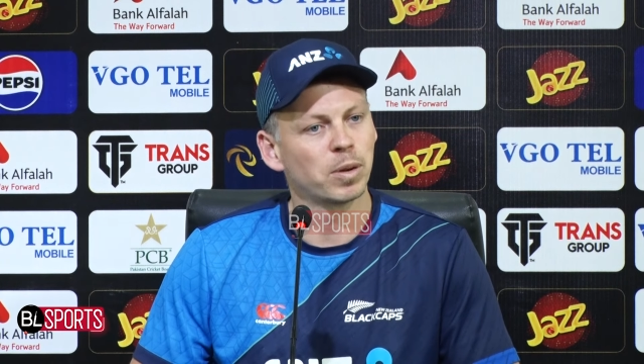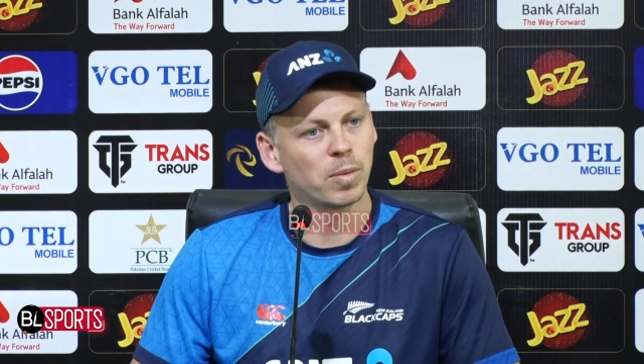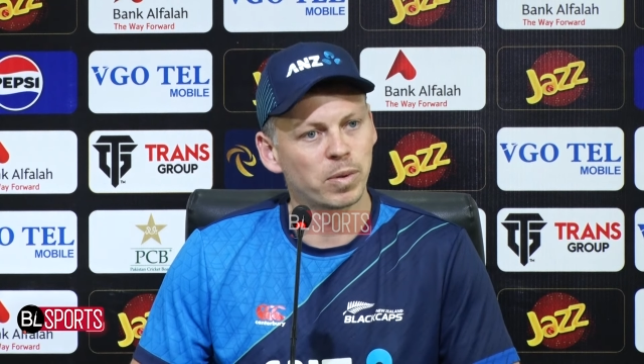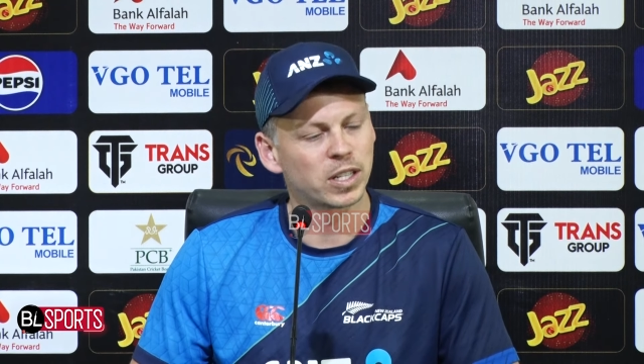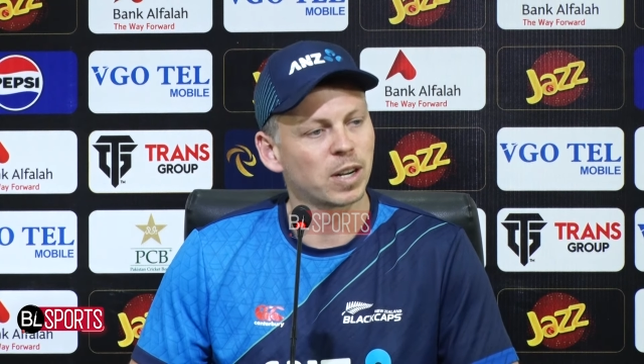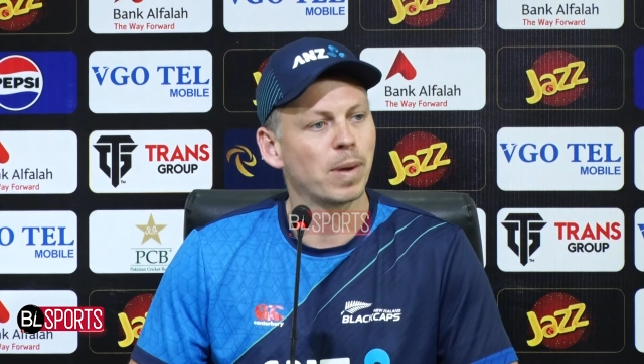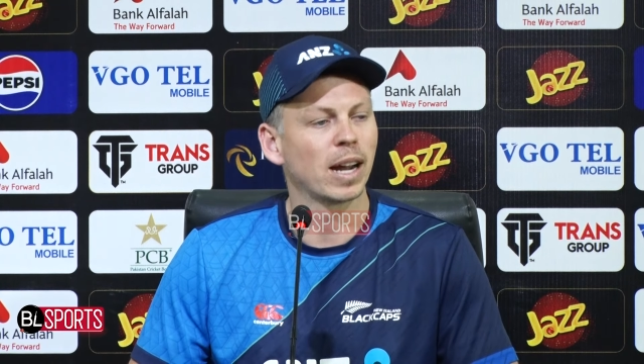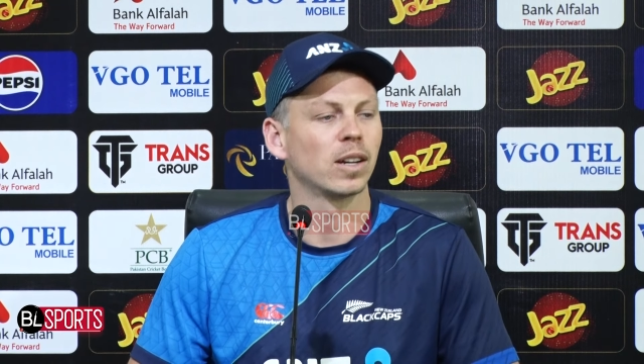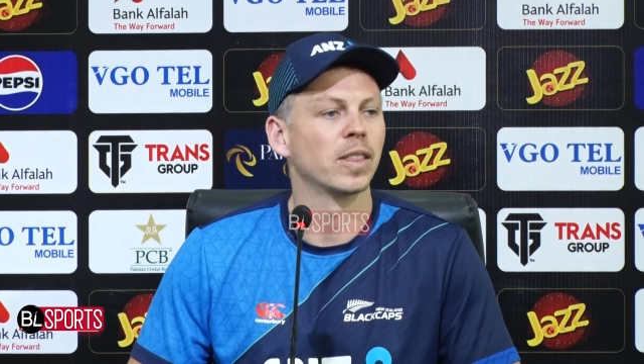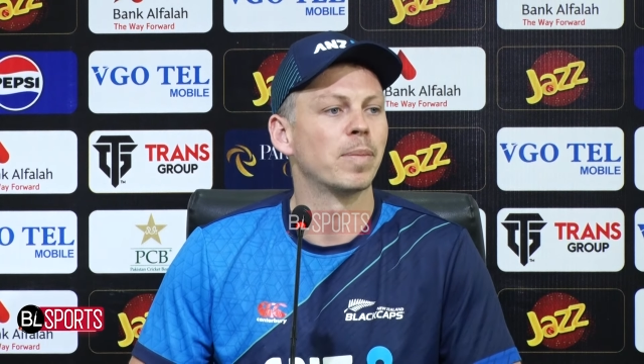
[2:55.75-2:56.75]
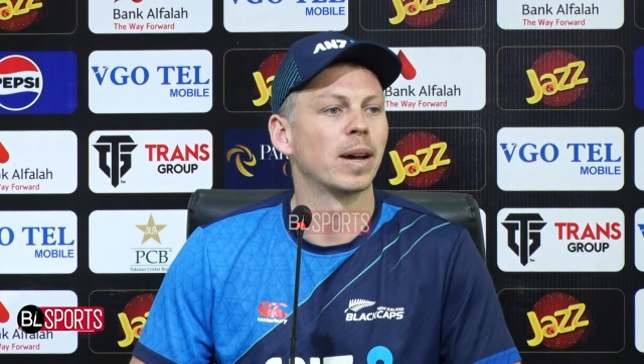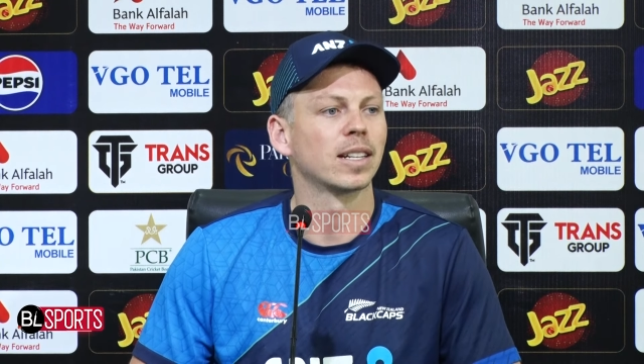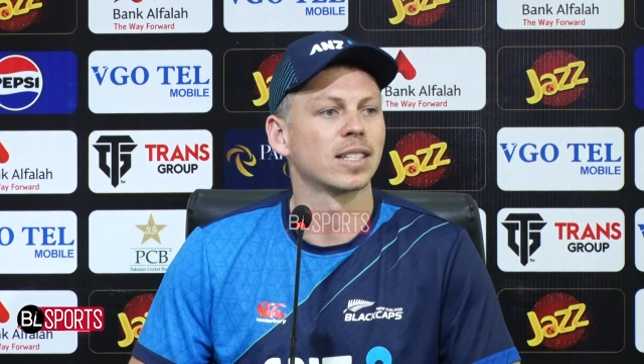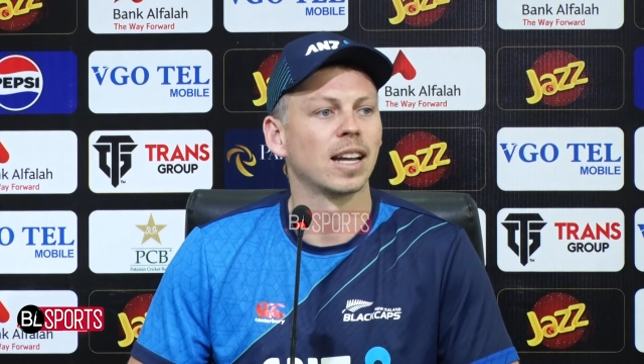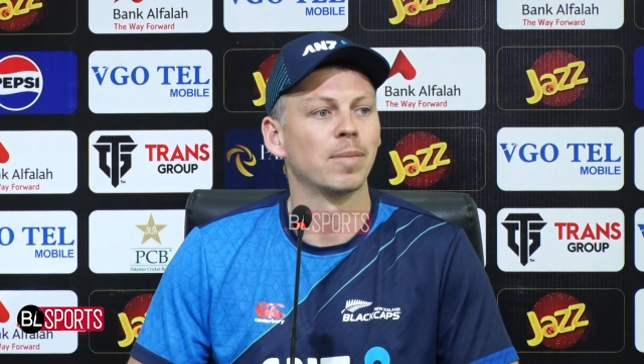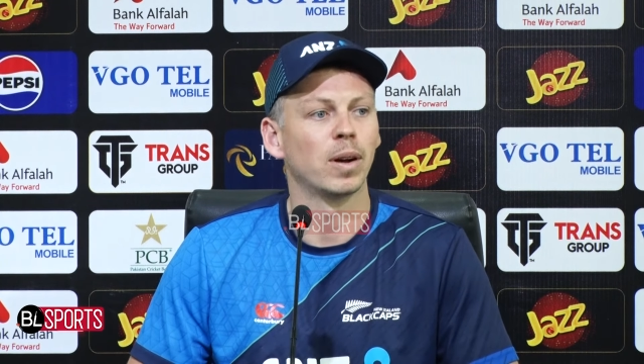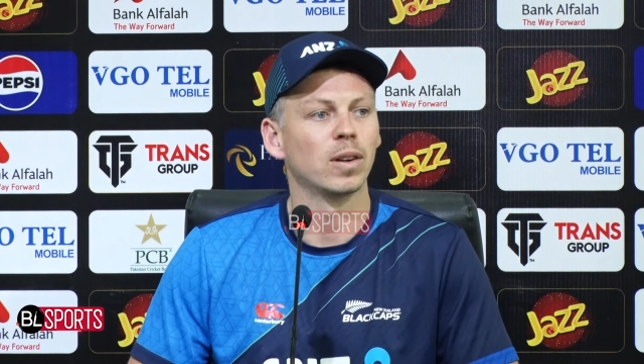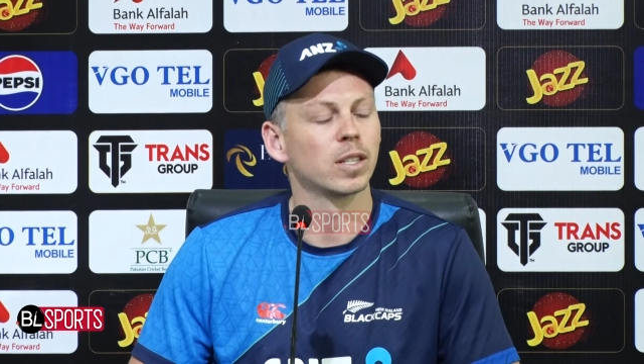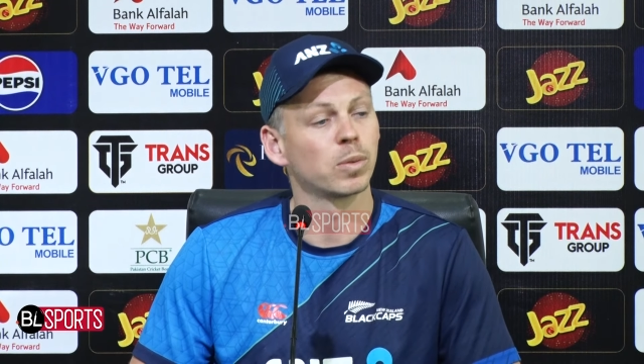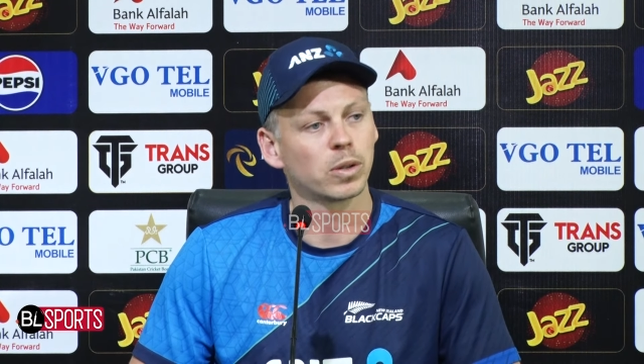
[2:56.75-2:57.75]
put pressure back on the Pakistan
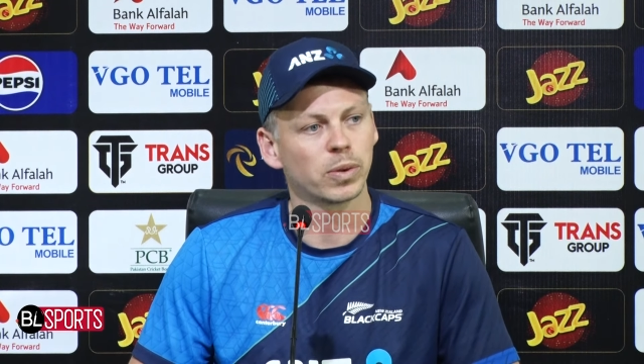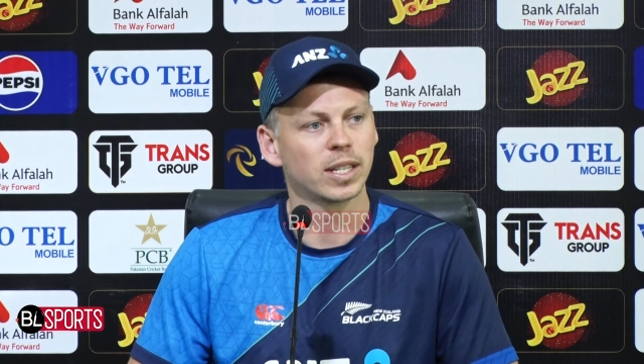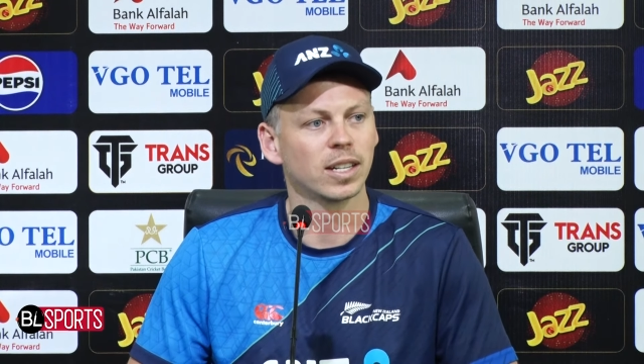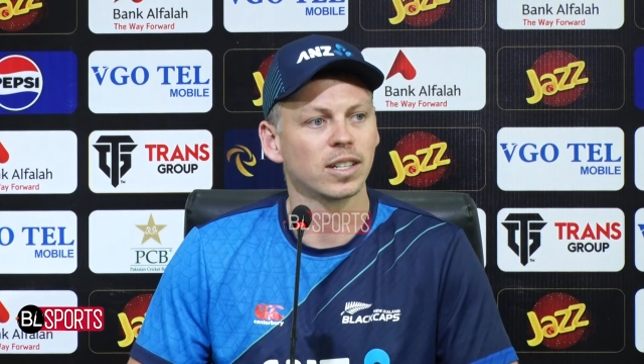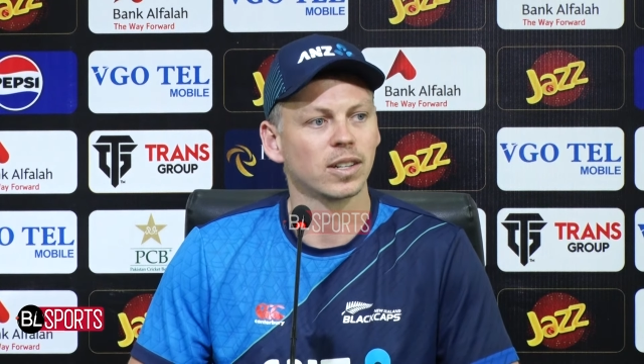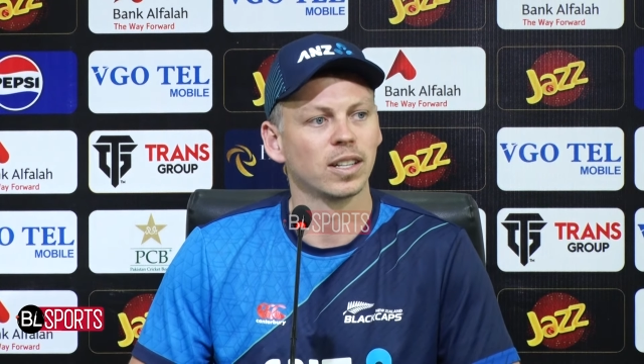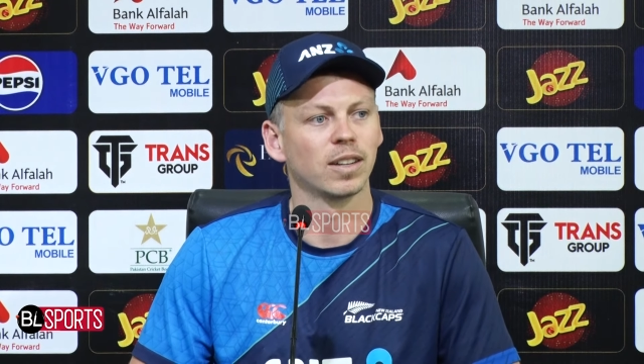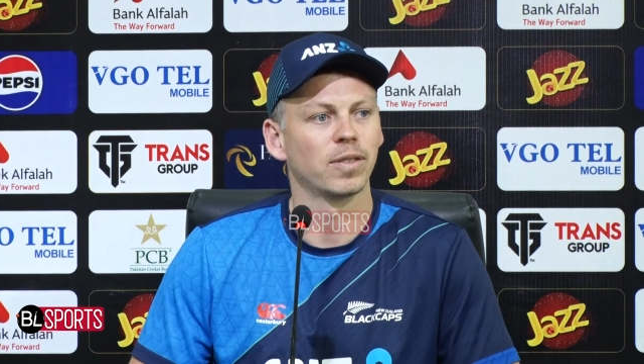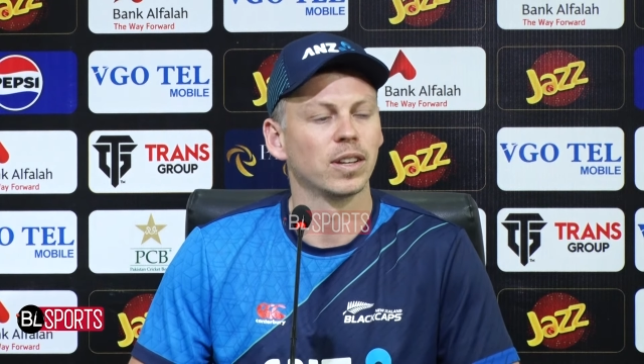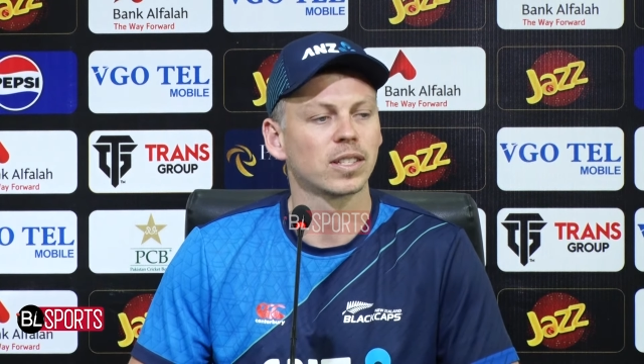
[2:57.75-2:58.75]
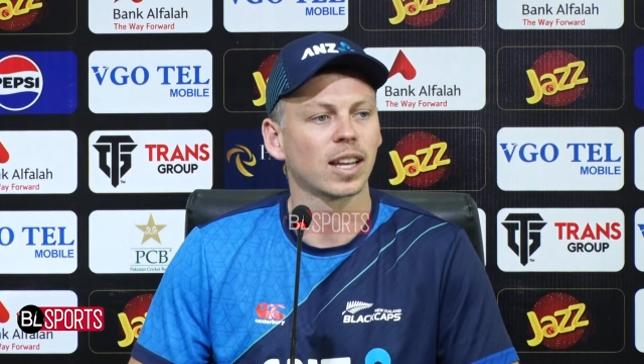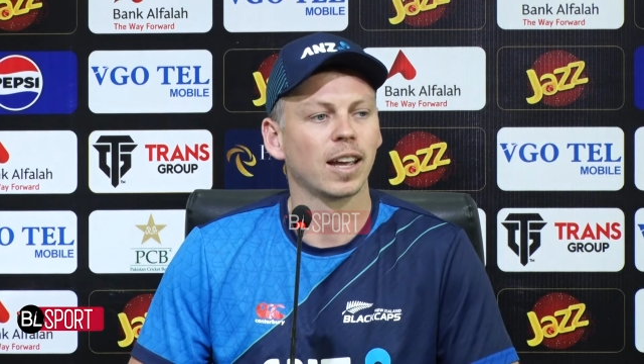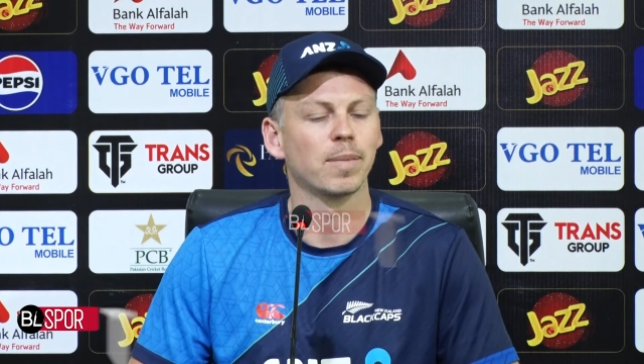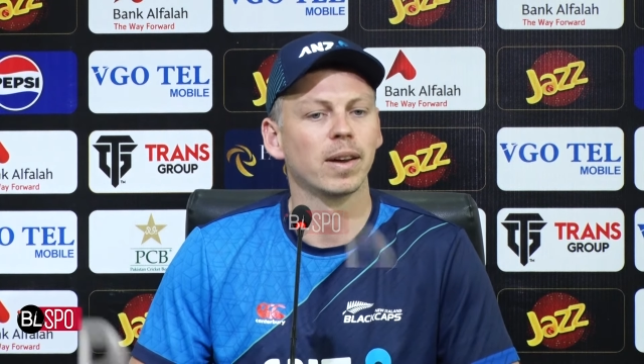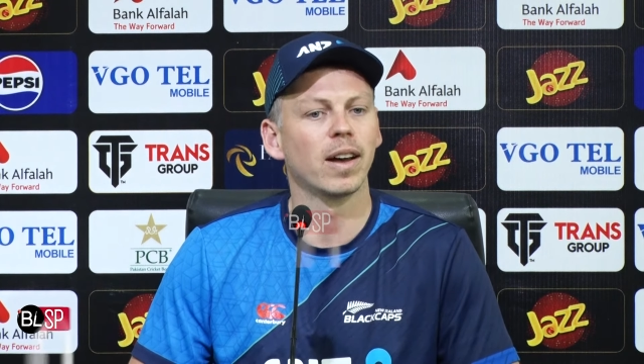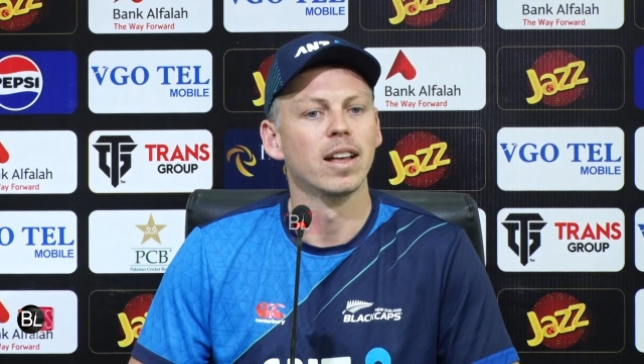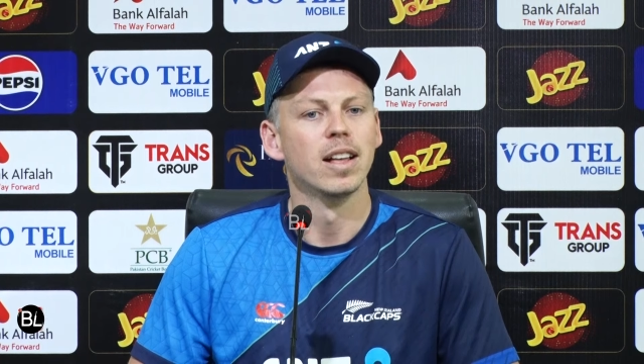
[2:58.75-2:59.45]
bowlers, which we didn't do in the first game.